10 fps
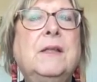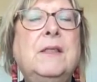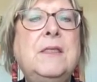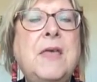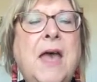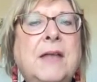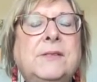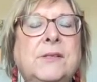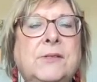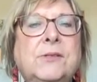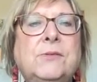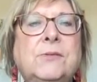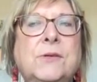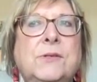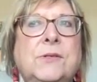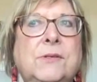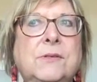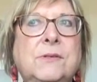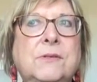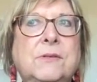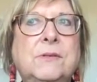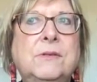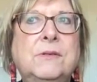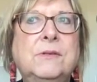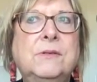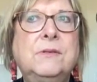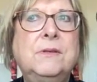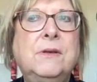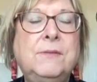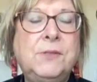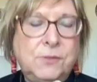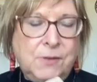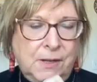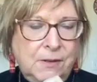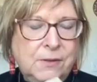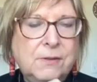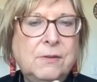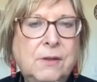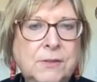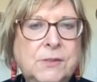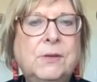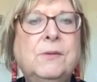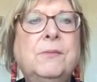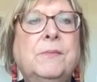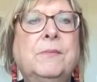That's a source of strength, also.